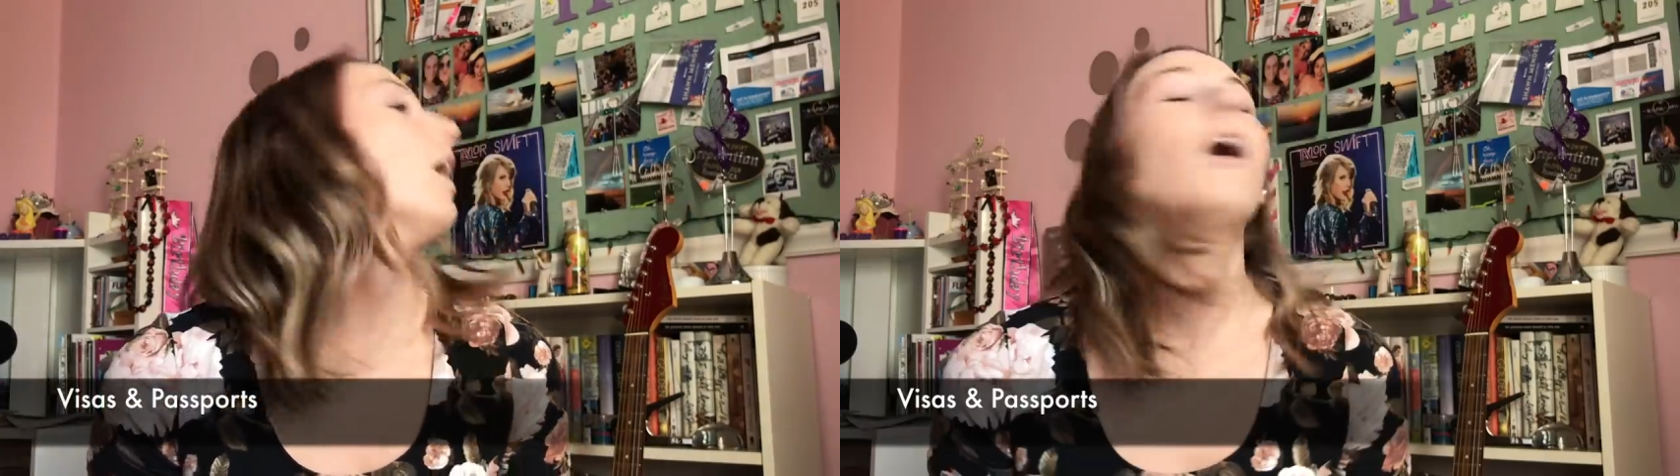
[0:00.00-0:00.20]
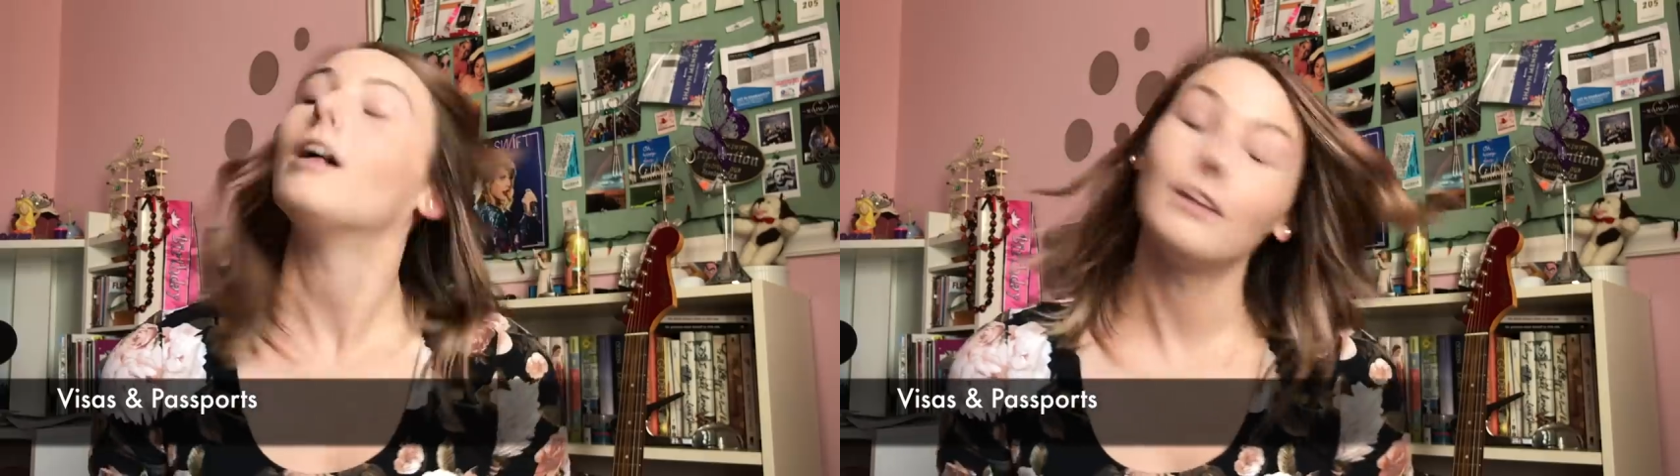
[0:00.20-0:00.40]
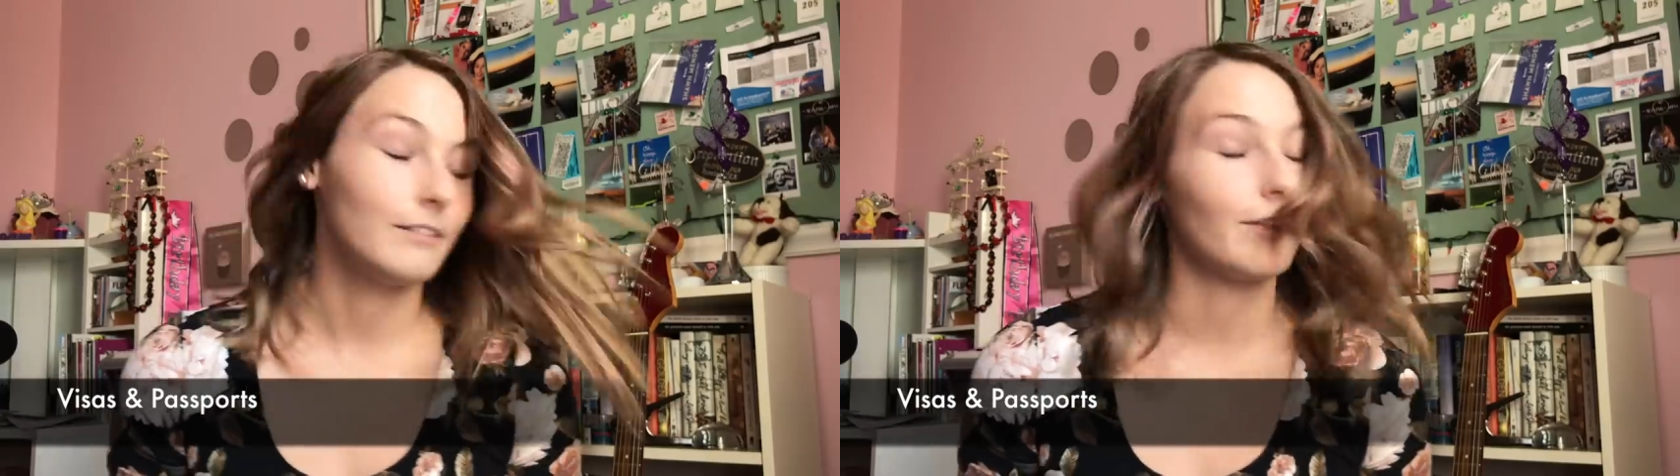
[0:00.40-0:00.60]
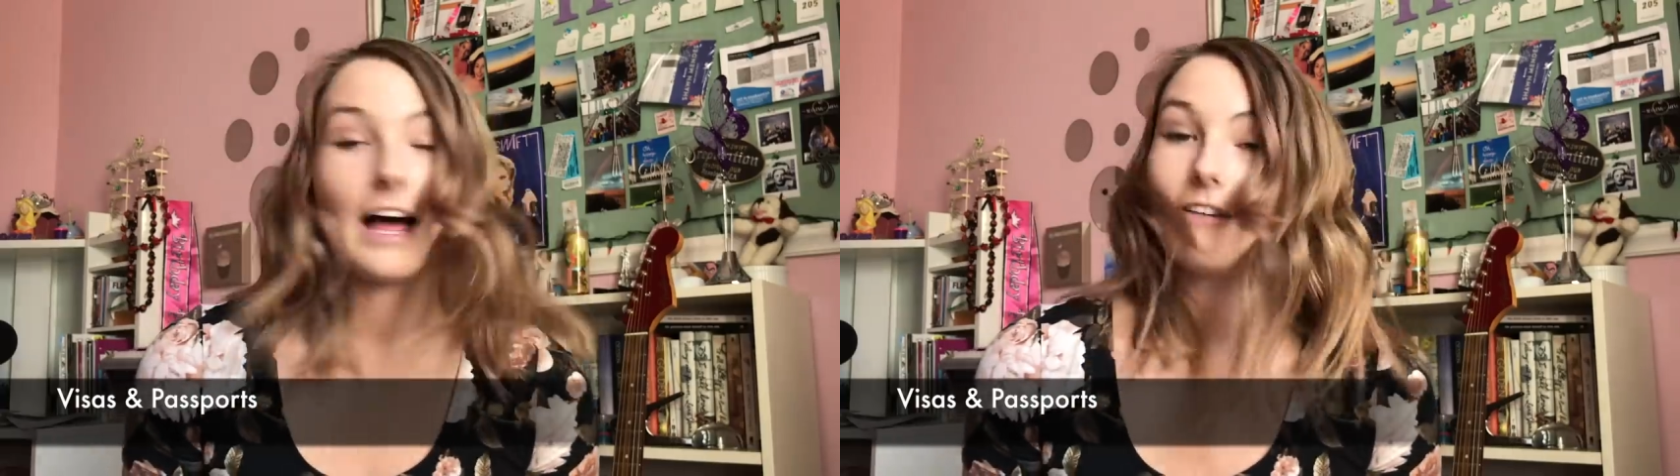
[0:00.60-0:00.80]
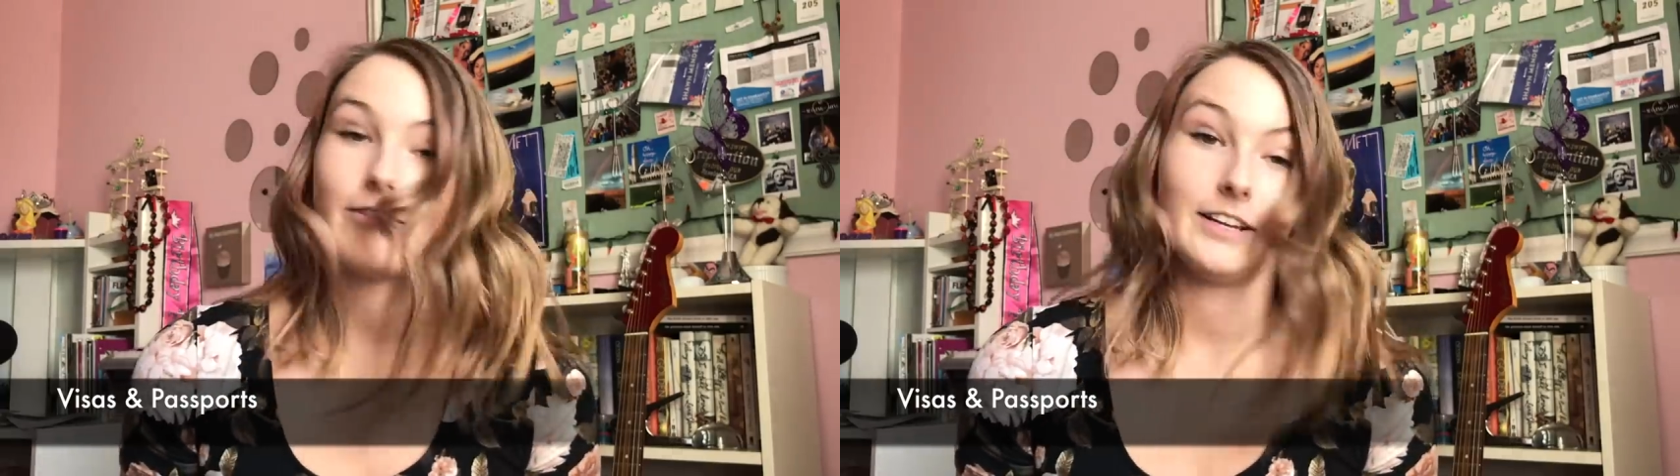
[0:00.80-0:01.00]
all of
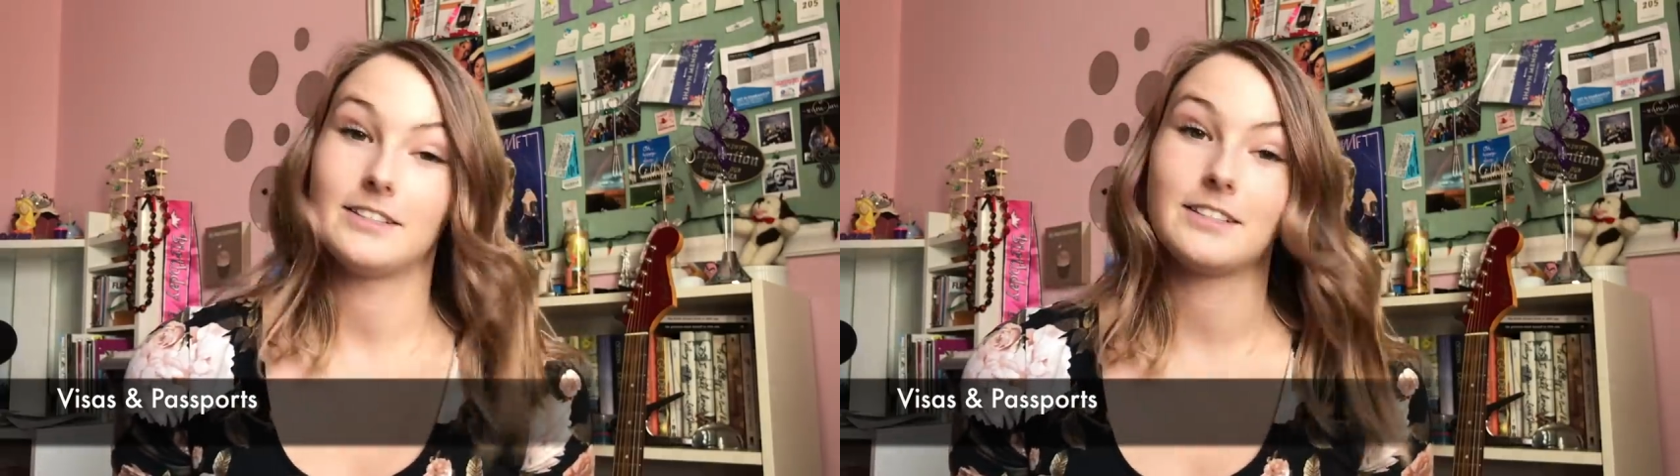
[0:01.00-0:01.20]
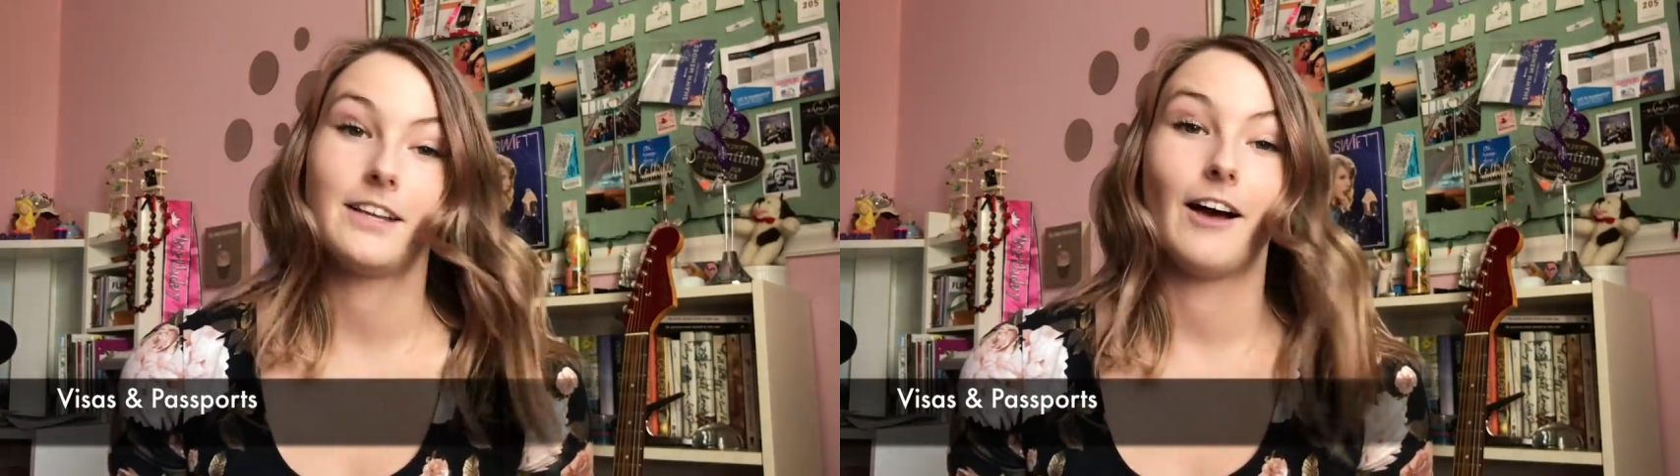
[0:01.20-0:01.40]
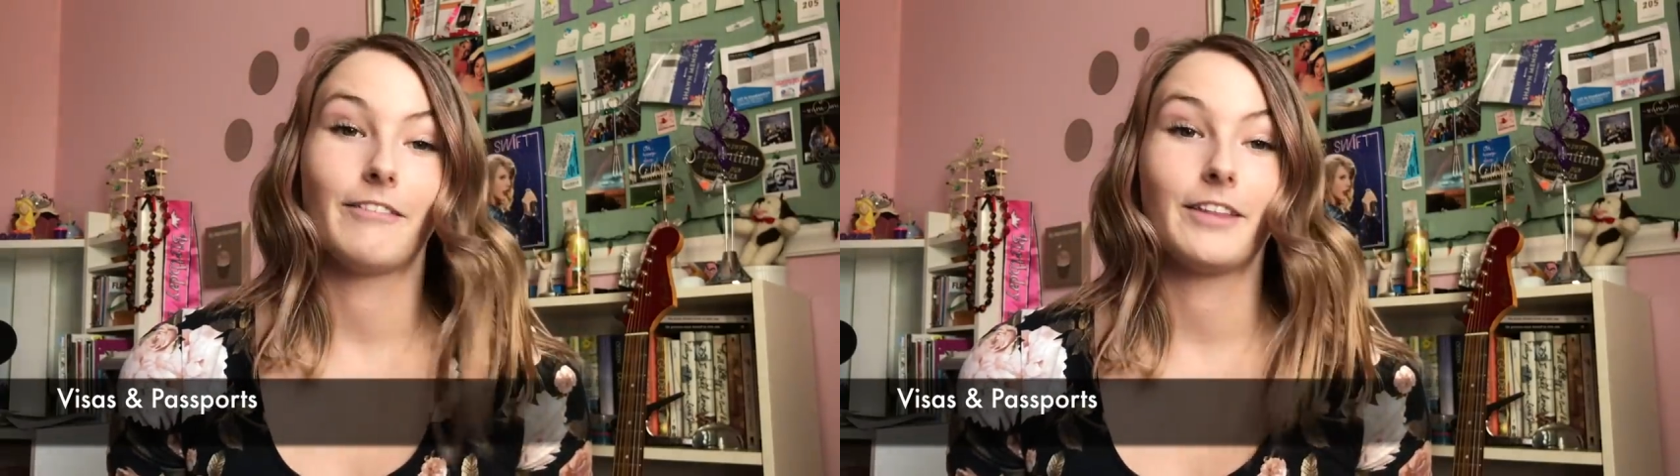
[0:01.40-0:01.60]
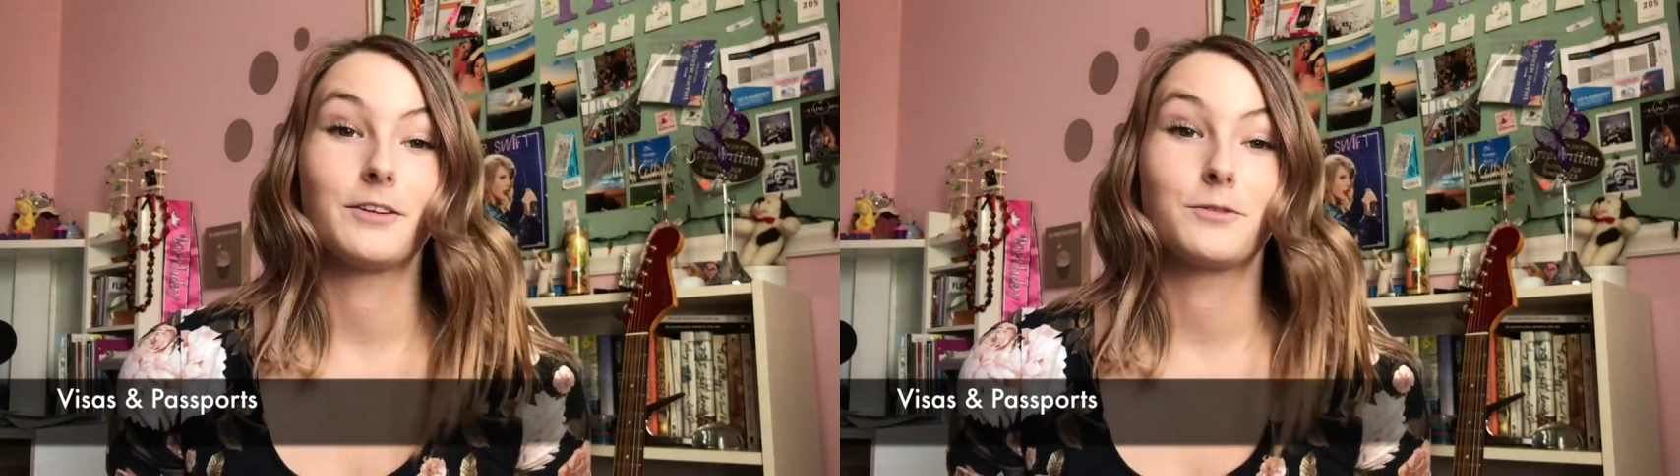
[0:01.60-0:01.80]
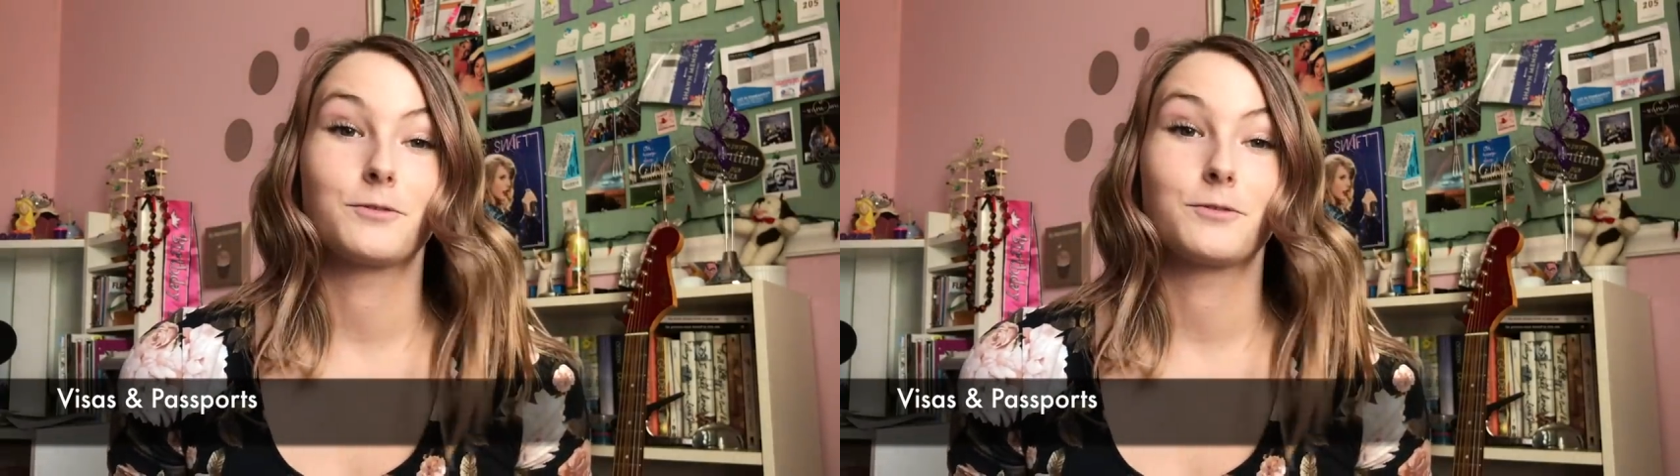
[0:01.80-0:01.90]
that fun stuff that